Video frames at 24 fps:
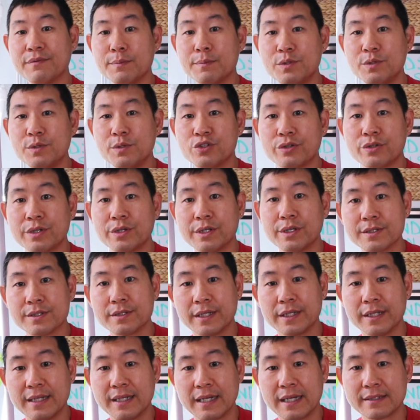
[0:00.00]
And that's the other
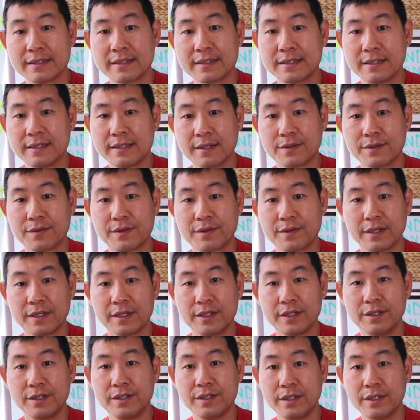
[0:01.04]
thing. You need
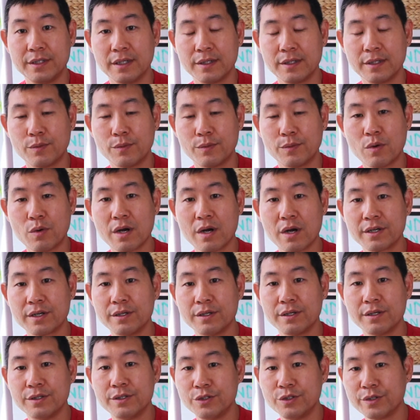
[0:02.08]
water, nutrients,
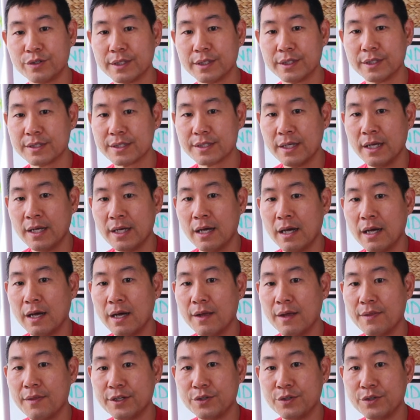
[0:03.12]
and then you need
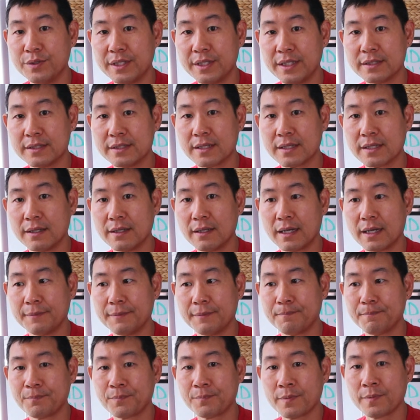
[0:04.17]
sunlight.
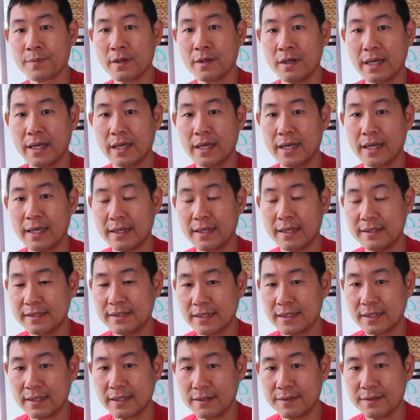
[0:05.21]
And this thing
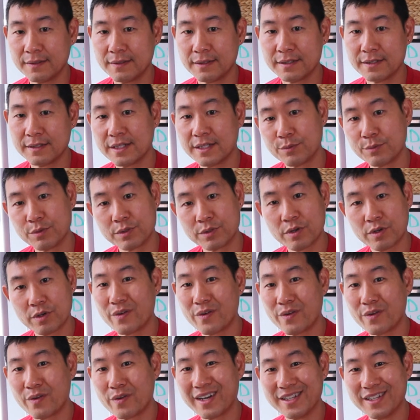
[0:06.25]
will grow on its own.
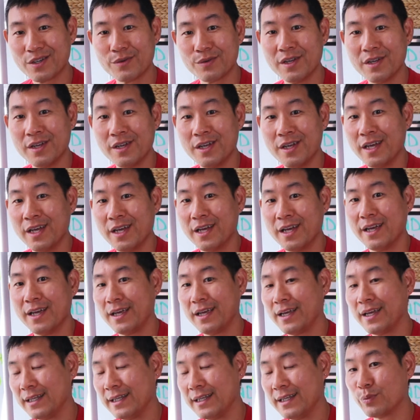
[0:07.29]
It's
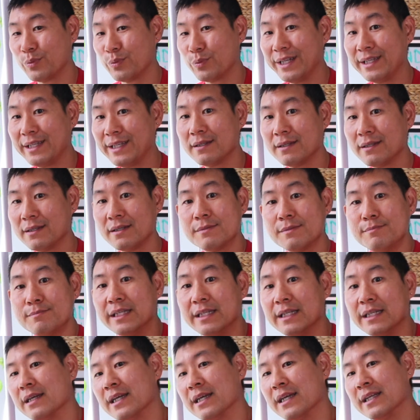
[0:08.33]
weedless, meaning it can't
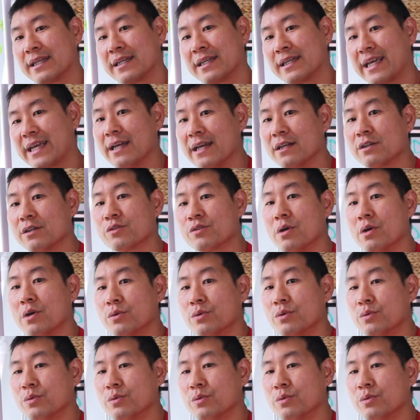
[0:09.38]
grow weeds.